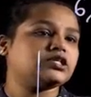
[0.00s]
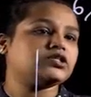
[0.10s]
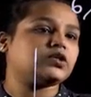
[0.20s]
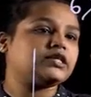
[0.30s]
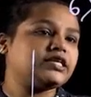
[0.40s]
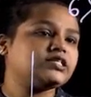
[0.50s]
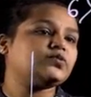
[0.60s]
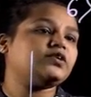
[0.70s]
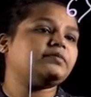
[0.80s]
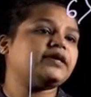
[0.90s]
So this
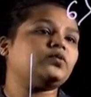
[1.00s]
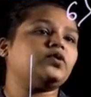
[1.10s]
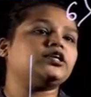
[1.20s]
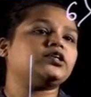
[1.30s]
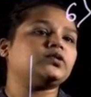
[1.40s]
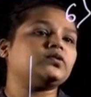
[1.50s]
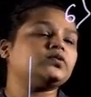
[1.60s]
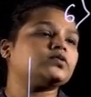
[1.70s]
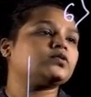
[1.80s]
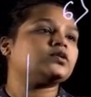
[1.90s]
will be equal to,
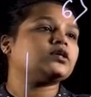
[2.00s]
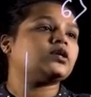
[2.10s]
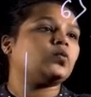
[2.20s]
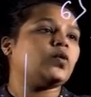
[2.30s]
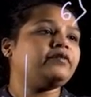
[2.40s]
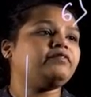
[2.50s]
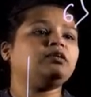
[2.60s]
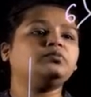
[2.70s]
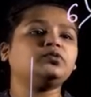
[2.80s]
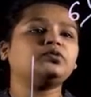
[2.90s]
when
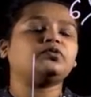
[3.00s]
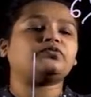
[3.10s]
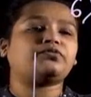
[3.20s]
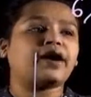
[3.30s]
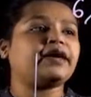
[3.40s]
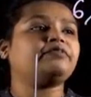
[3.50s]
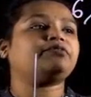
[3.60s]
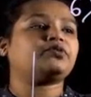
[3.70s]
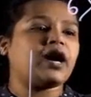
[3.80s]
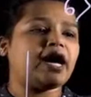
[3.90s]
we'll move 5
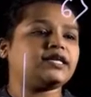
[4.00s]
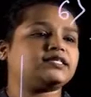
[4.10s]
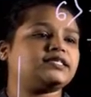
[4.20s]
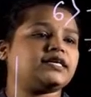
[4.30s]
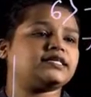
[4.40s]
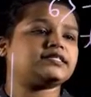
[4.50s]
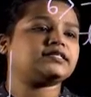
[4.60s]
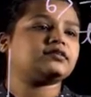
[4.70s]
to RHS,